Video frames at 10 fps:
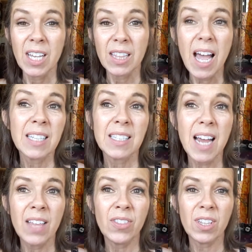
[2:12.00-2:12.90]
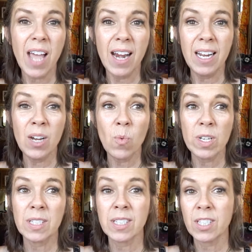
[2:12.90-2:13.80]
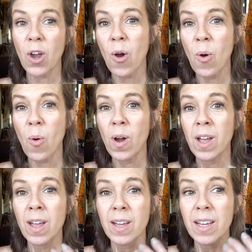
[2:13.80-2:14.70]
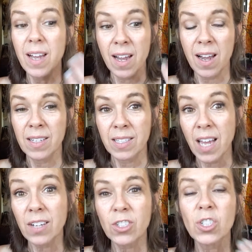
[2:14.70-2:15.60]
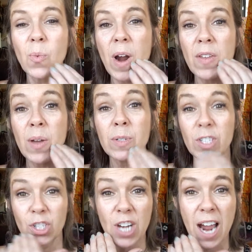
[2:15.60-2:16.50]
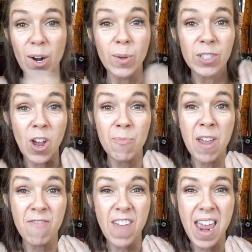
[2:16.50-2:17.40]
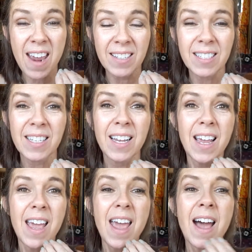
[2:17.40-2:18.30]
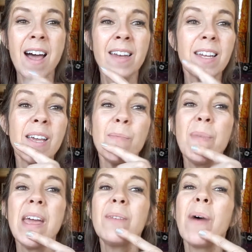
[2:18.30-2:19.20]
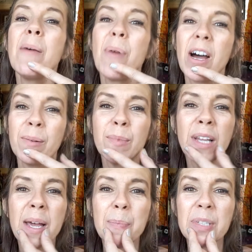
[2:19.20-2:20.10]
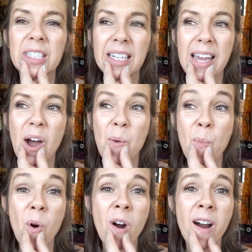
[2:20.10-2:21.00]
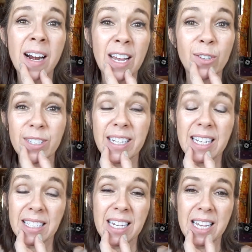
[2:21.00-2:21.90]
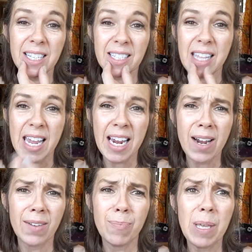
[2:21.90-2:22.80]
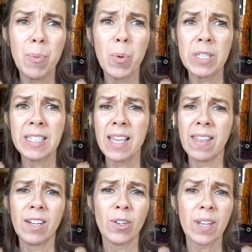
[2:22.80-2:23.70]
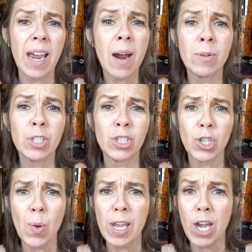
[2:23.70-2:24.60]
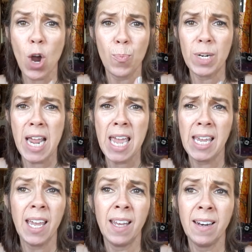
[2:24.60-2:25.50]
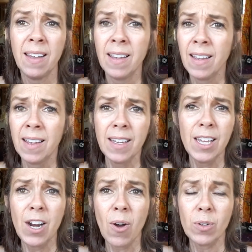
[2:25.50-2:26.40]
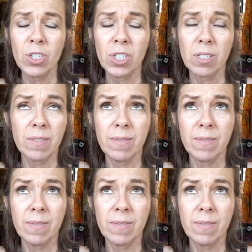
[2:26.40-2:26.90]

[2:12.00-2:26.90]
Last night, the lighting was so such to where there was shadows on my face and it made my bottom lip stick out more, and I used to get teased, like people would say that it looked like I was chewing Copenhagen, you know, just